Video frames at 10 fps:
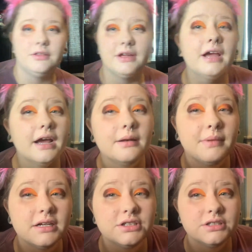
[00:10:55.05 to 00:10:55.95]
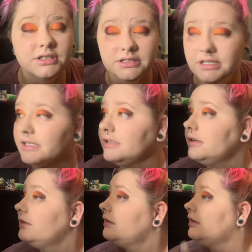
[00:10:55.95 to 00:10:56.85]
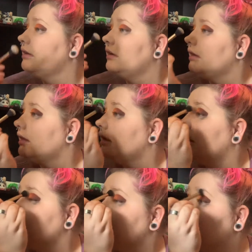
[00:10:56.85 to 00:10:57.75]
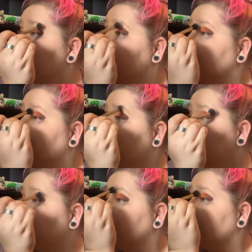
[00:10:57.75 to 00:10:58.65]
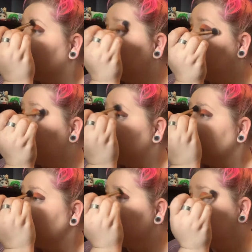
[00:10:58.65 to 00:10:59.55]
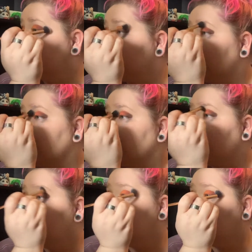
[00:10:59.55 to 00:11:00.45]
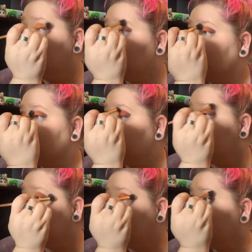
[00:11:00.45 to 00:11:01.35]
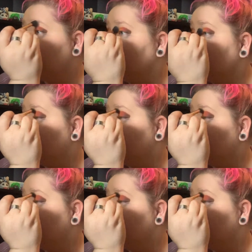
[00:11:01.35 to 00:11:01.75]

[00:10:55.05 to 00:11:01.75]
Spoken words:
that kind of matches your skin tone. And I just like to kind of clean up the edges right there,